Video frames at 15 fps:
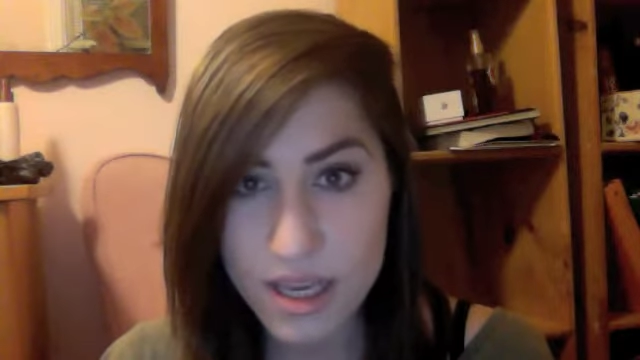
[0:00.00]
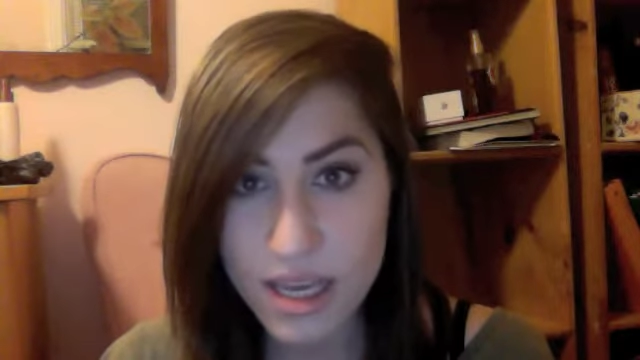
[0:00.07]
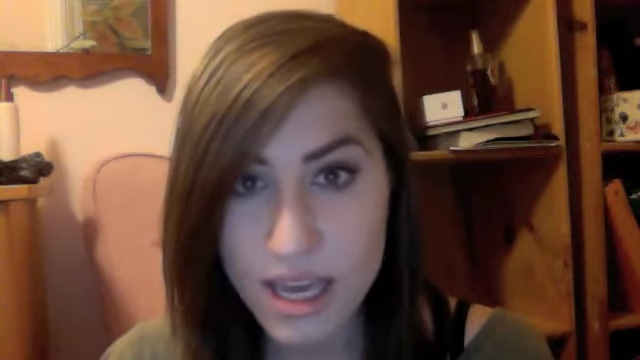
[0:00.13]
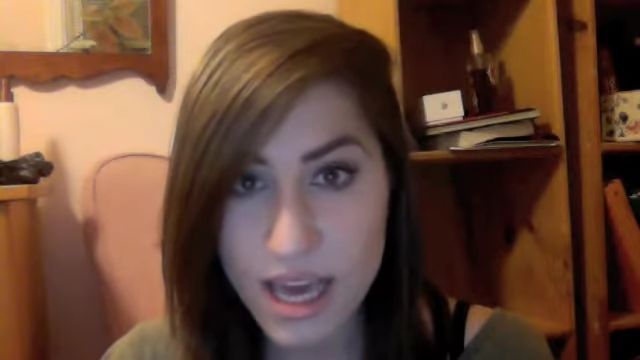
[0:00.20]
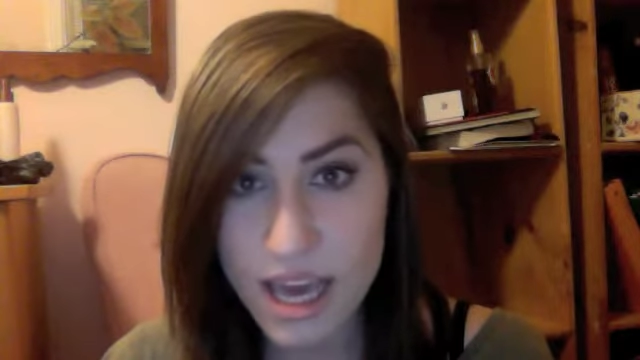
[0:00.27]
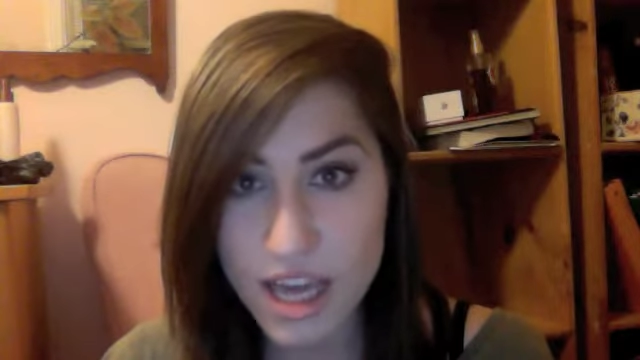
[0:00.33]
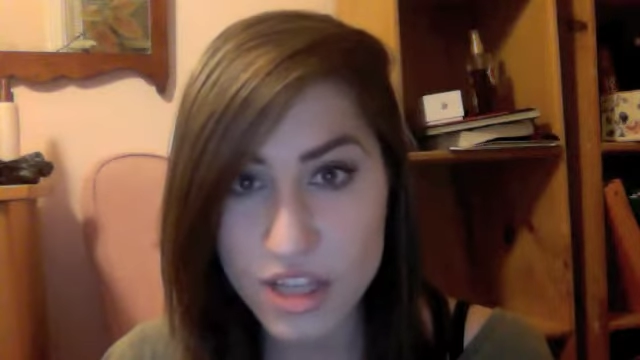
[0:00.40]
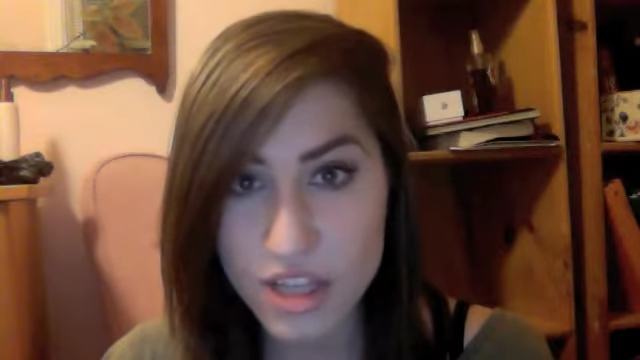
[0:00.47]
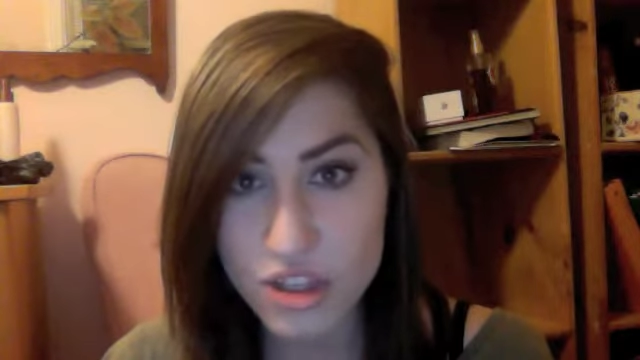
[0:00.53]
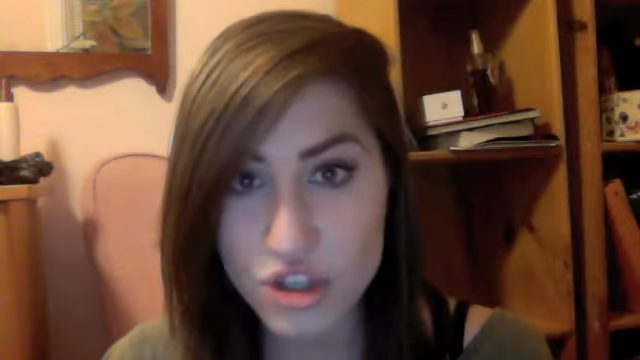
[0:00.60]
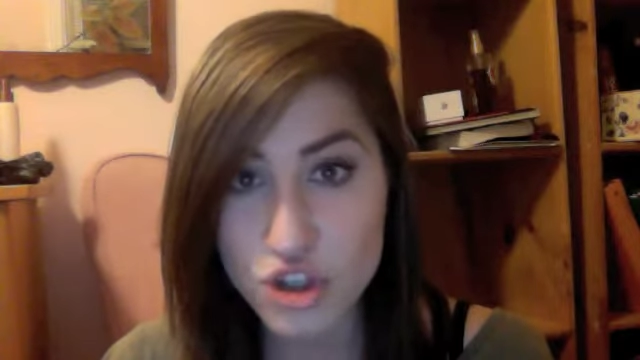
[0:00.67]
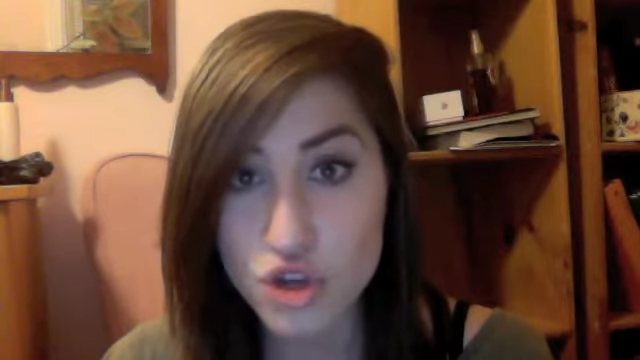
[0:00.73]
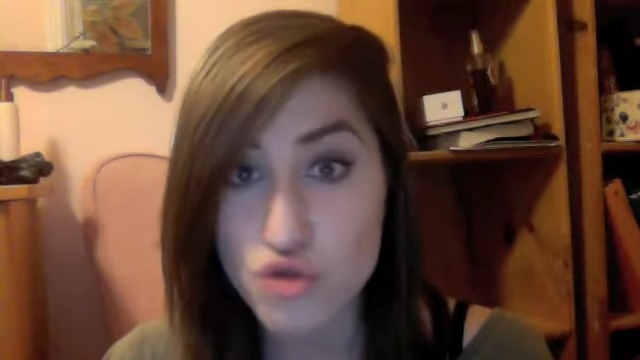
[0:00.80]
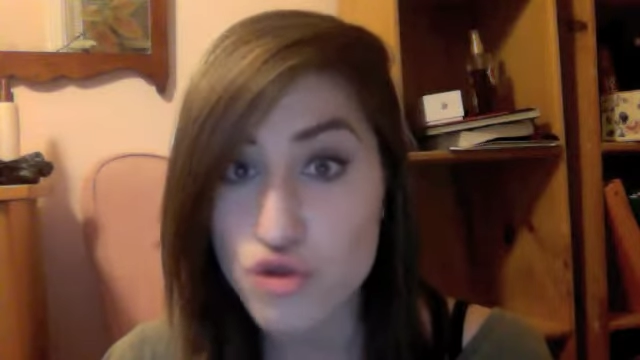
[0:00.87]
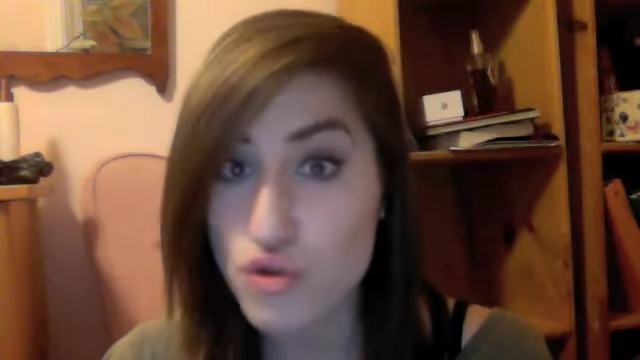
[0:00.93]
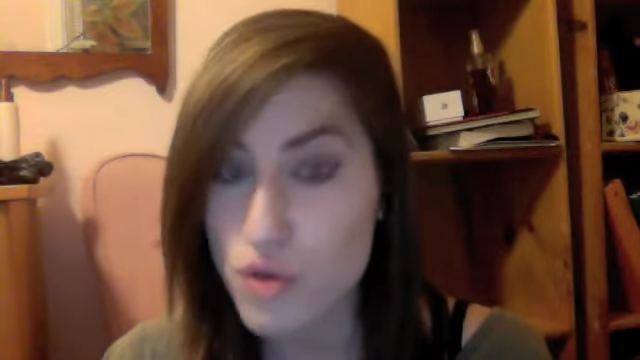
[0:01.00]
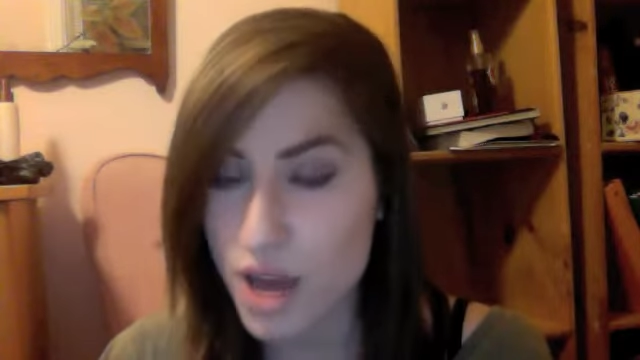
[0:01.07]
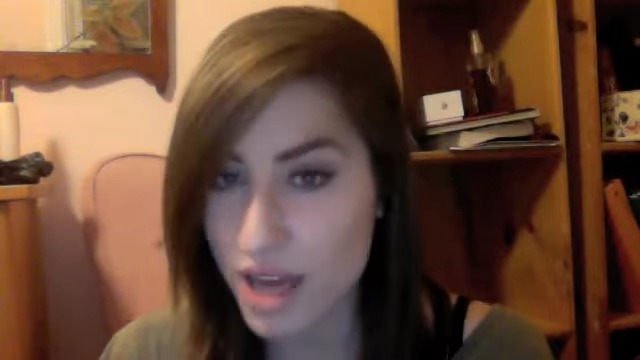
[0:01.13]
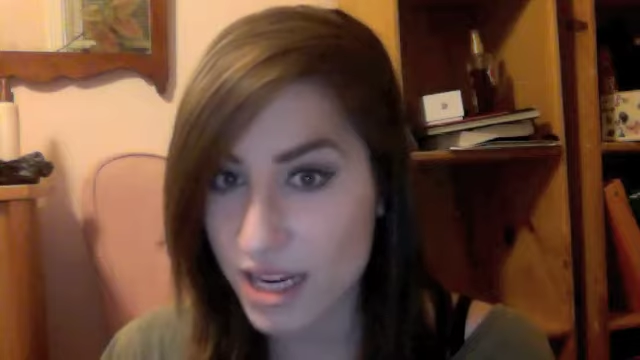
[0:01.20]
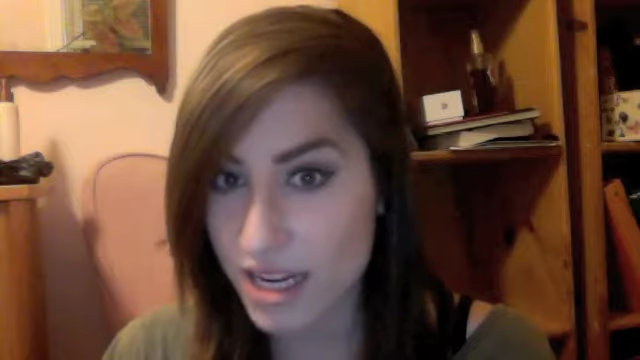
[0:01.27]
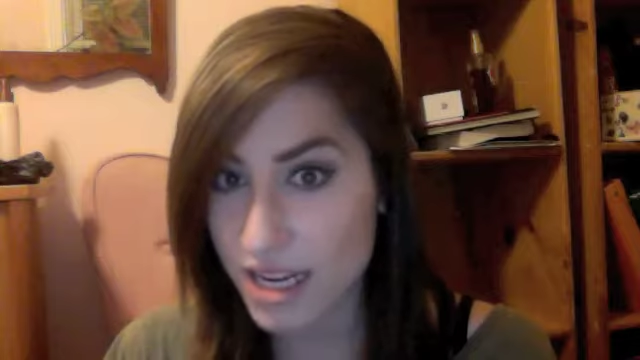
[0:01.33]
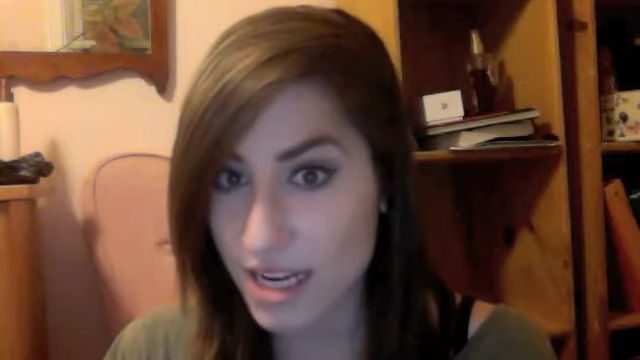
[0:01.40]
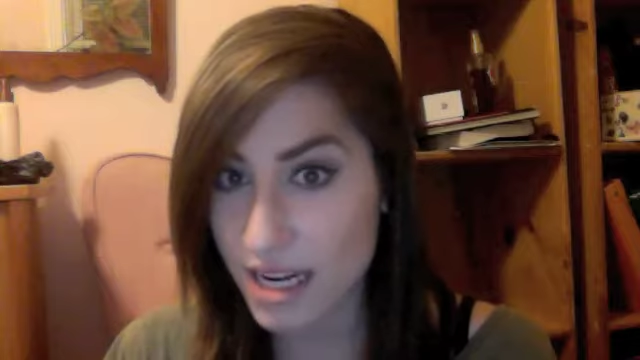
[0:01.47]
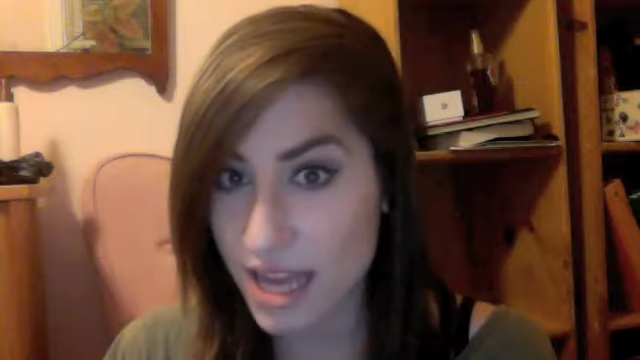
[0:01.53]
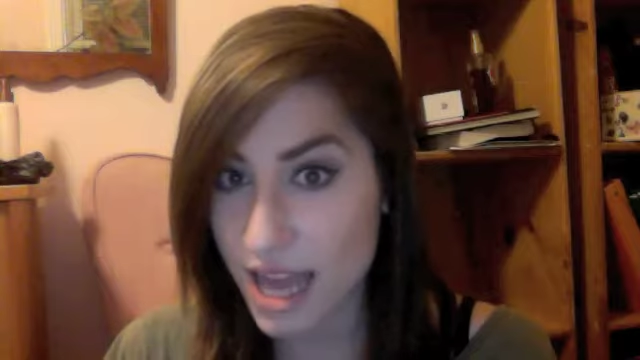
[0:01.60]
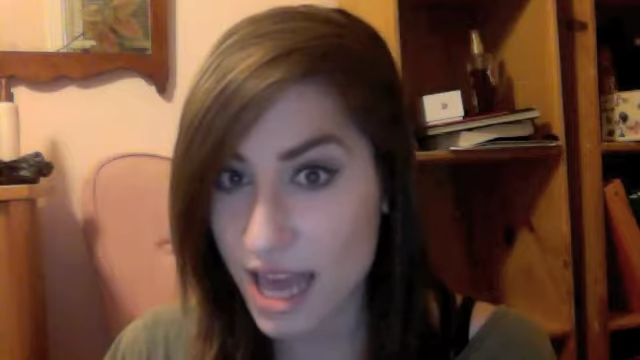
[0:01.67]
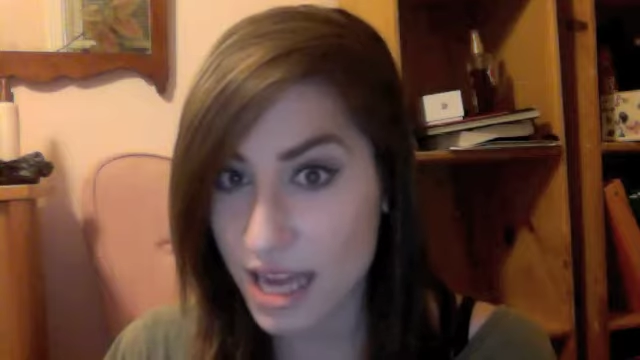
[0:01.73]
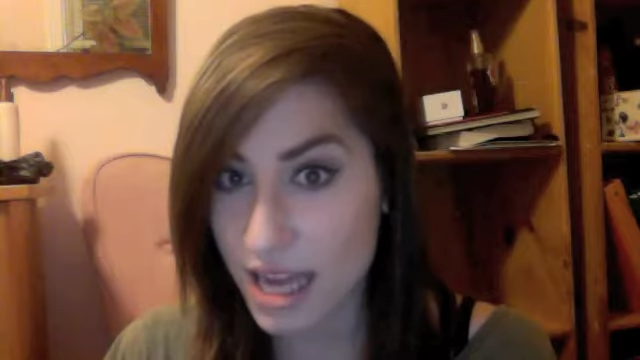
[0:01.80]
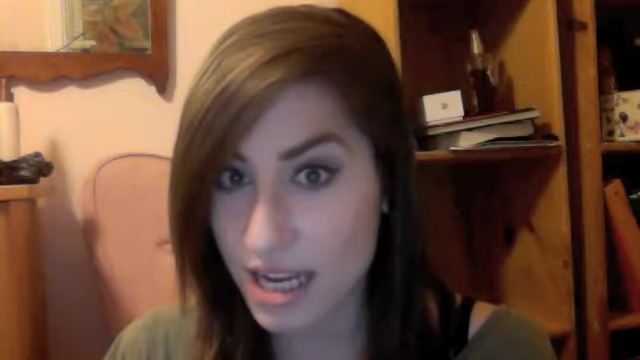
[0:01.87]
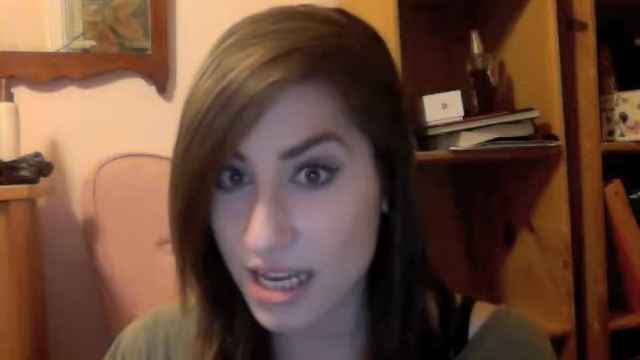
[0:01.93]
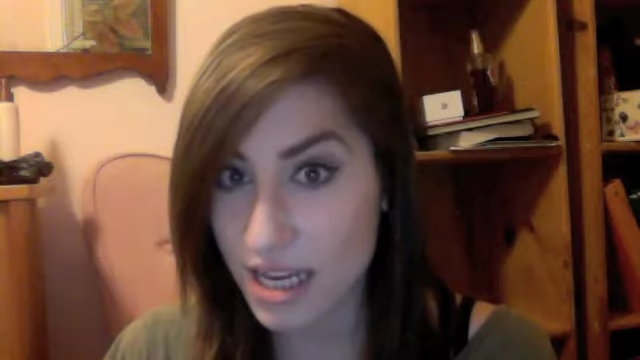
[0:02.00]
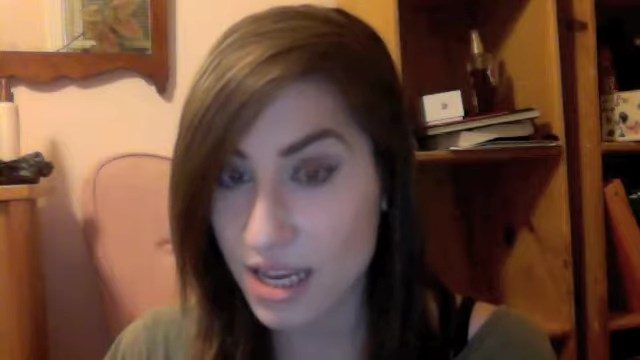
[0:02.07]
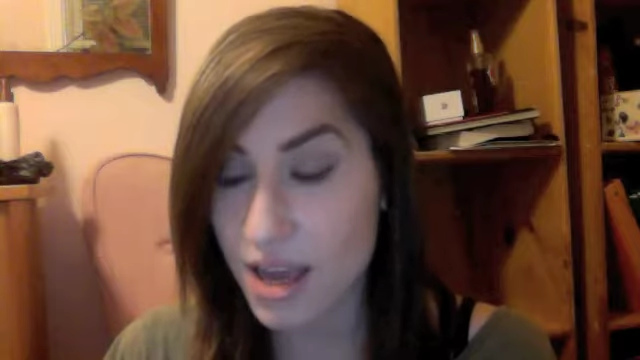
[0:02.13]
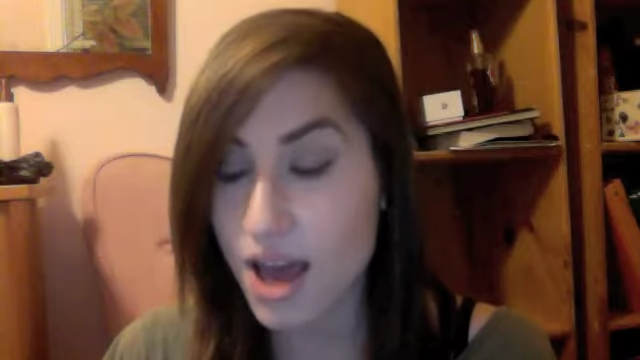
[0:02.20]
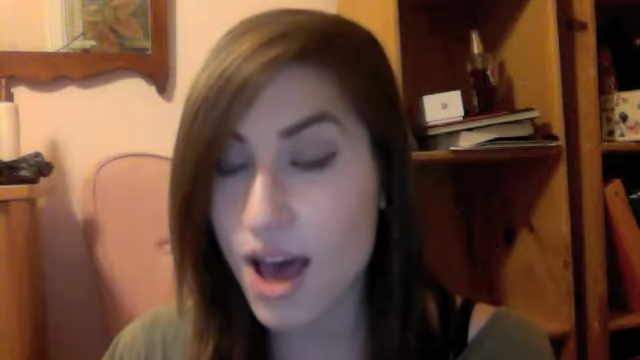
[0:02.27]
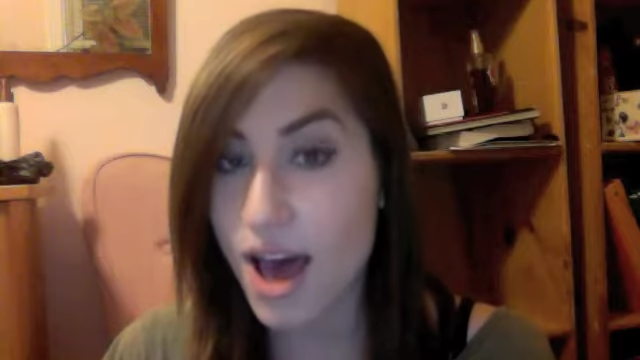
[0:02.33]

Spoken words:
And you do not need any